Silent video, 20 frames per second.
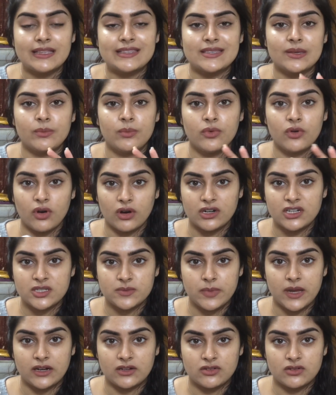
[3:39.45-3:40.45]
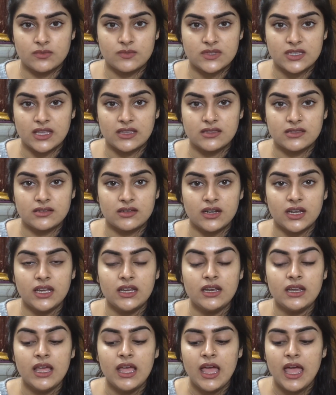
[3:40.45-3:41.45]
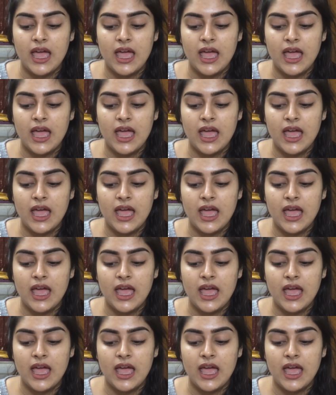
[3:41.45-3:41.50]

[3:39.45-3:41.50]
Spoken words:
It's a broad spectrum sunscreen